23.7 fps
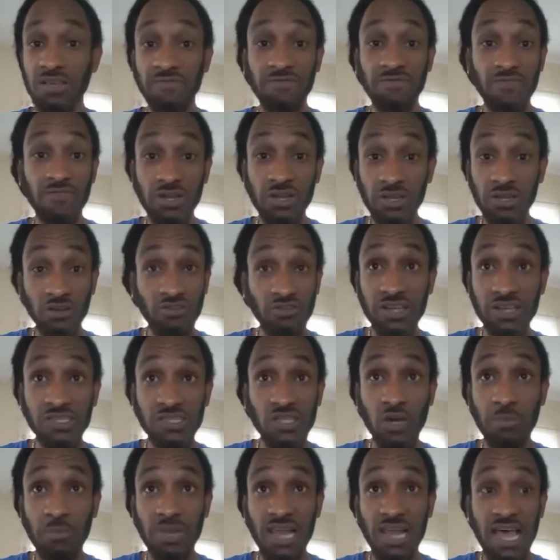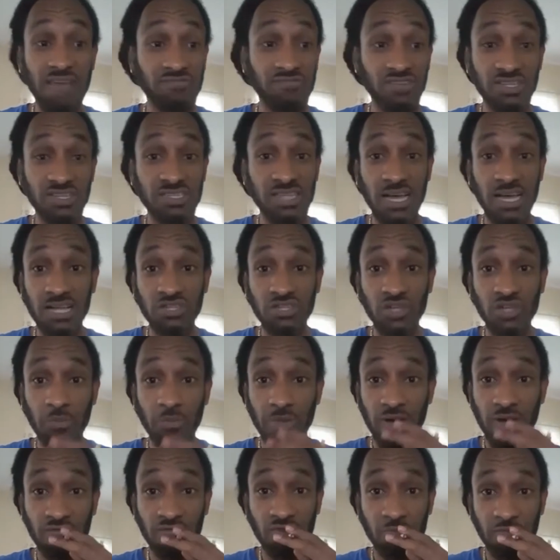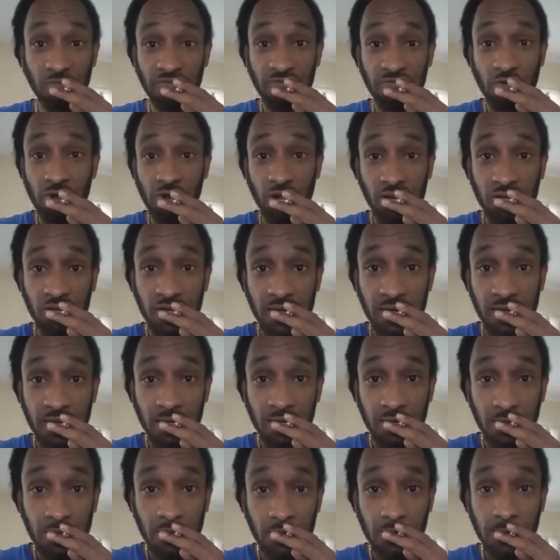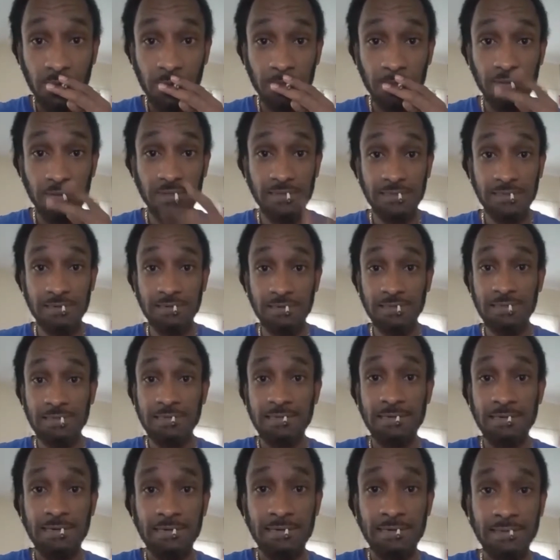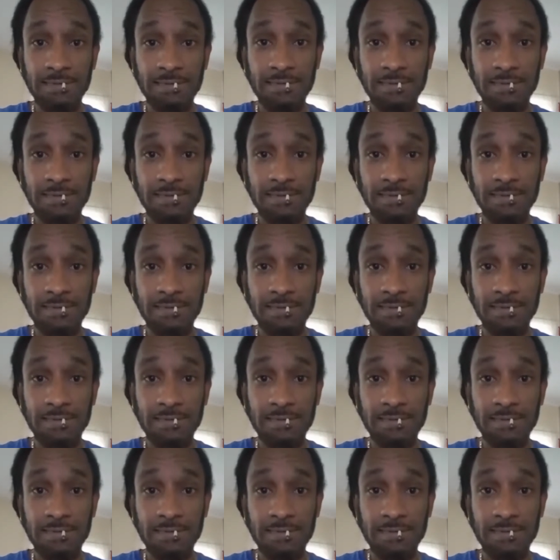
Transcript: It's fun, crazy how my life just start jump off when my phone I go dead. You see how the thing go?